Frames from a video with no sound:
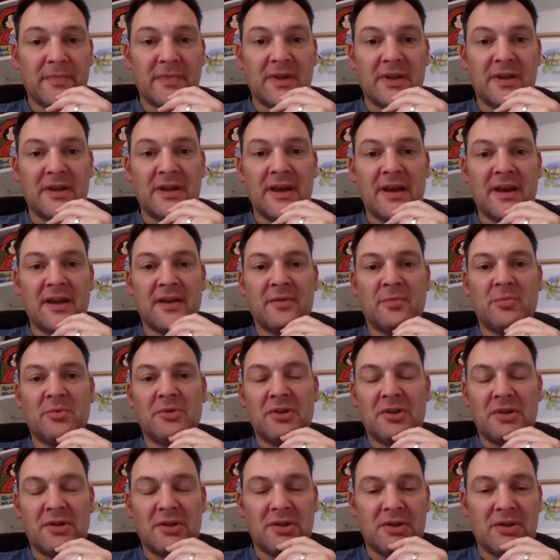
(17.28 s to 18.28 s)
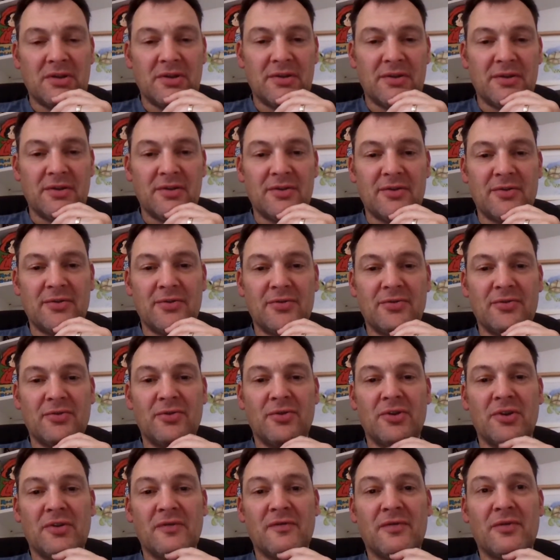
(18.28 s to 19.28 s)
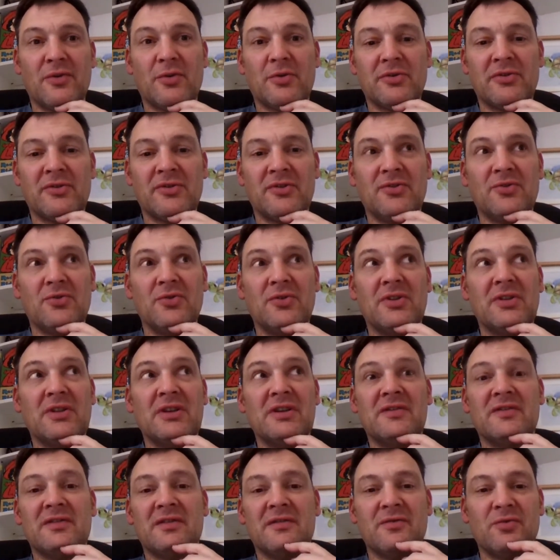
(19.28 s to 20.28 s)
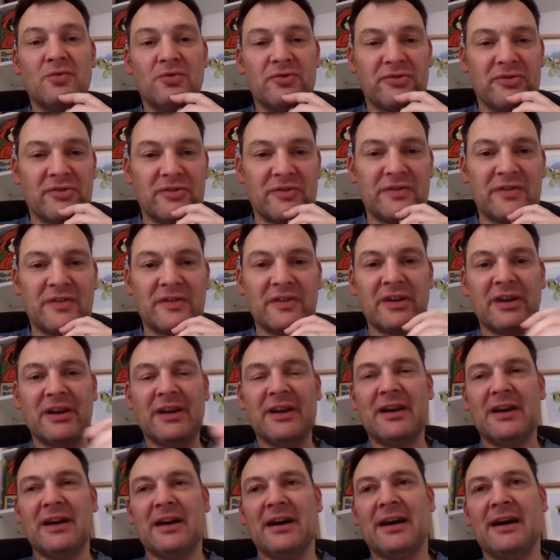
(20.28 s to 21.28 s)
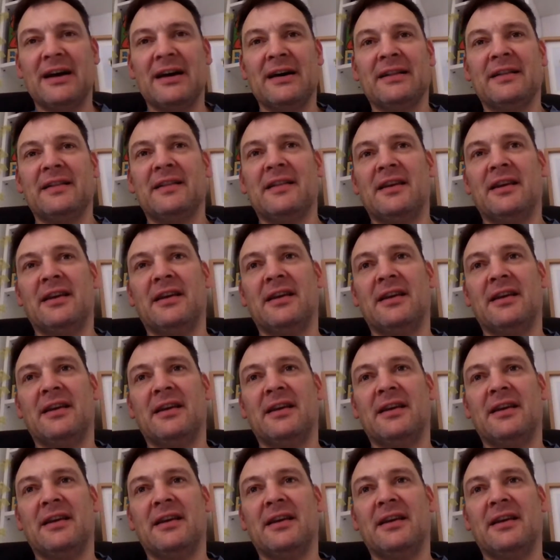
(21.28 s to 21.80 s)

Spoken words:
been looking forward to doing these devotions and